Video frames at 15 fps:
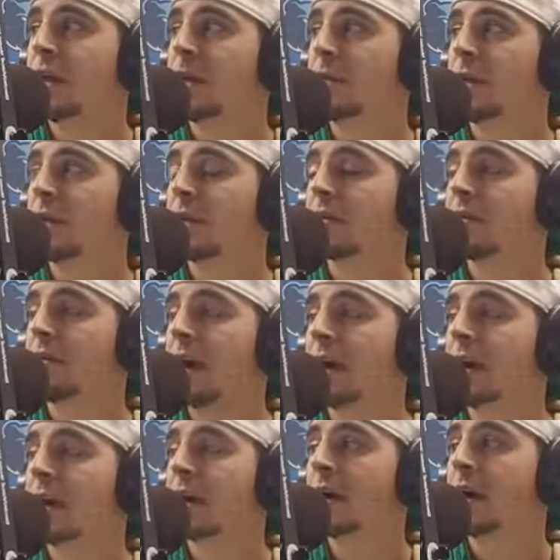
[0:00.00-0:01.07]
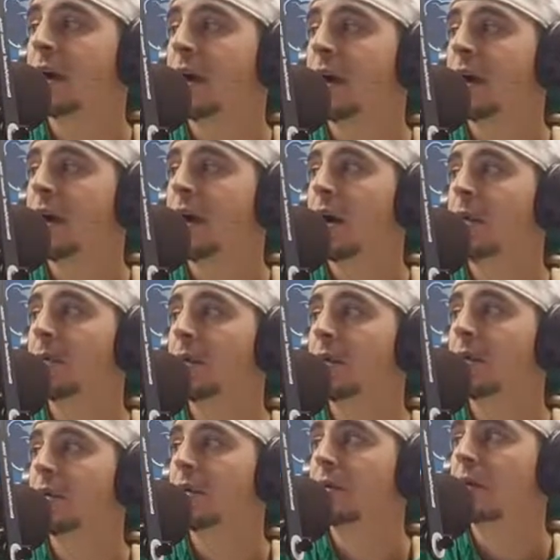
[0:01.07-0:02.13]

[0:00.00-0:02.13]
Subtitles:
I don't think it's fair, but